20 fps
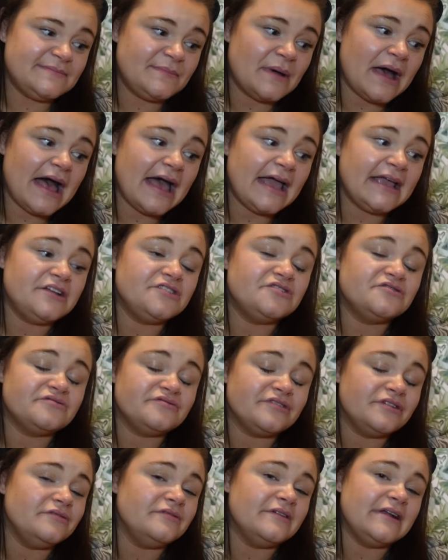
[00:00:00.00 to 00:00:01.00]
but I
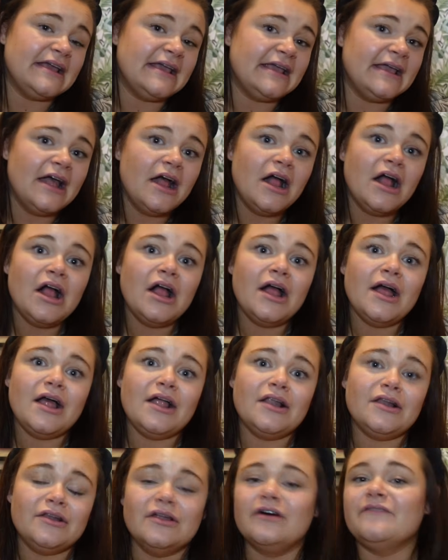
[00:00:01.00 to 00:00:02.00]
truly
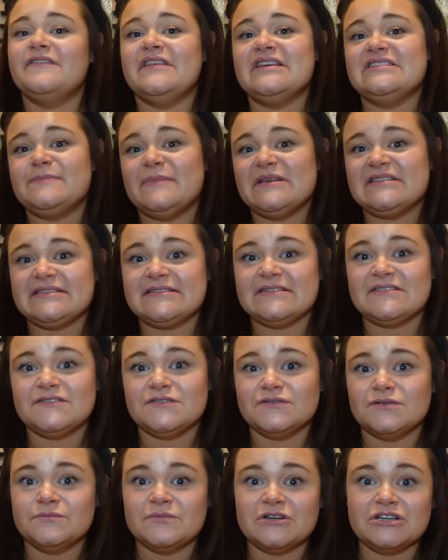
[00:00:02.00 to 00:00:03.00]
love this business
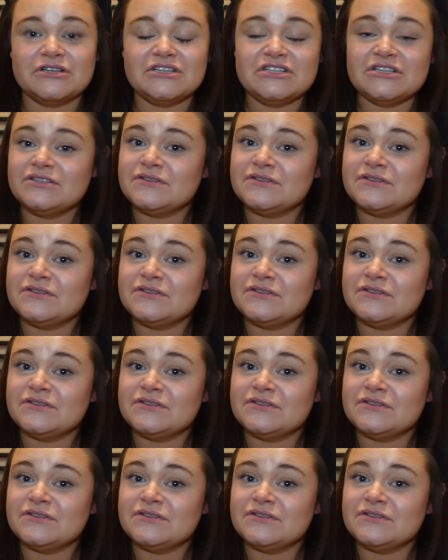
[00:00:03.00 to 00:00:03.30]
so much.